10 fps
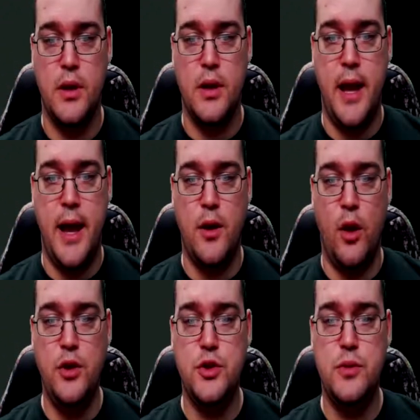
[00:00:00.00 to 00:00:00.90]
And
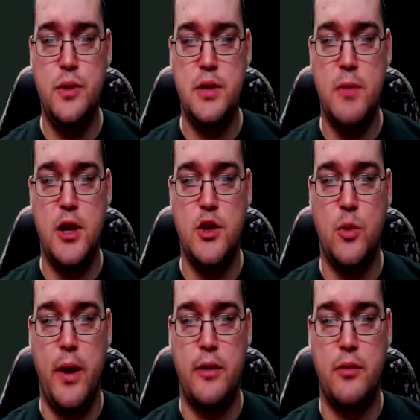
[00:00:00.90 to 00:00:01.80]
all you're doing is making your
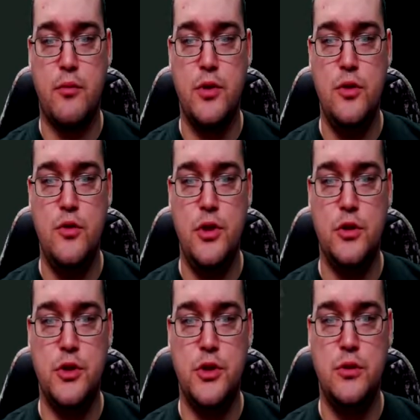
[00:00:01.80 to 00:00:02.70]
way through.
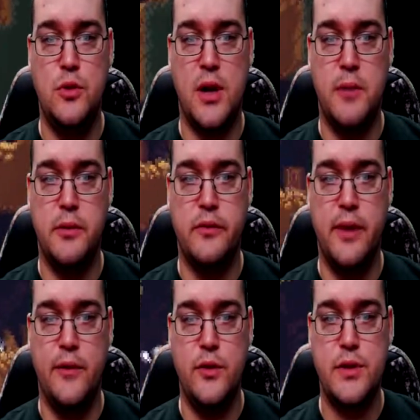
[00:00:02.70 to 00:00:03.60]
You'll do a couple of
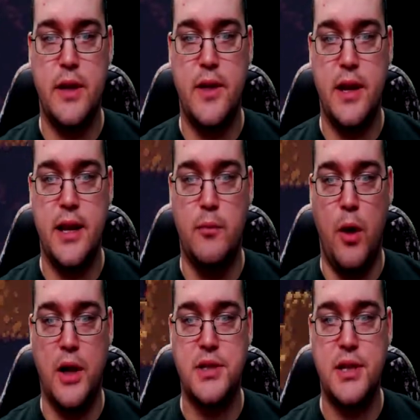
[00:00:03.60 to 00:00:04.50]
levels and then hit a
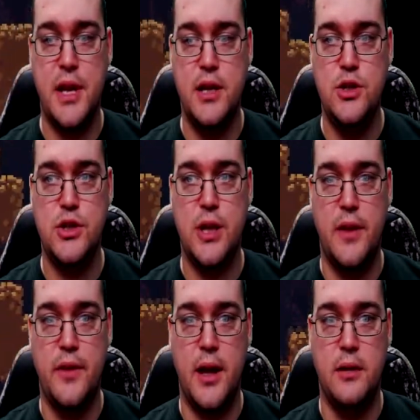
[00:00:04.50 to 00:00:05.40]
boss stage,
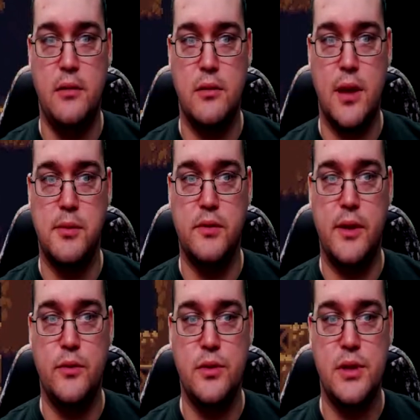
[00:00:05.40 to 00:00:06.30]
and then a couple of
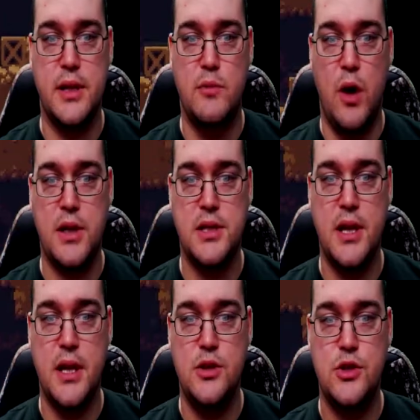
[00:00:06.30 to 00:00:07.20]
levels and then a boss
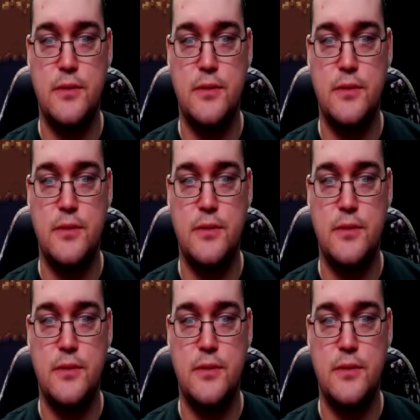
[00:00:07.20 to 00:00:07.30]
stage.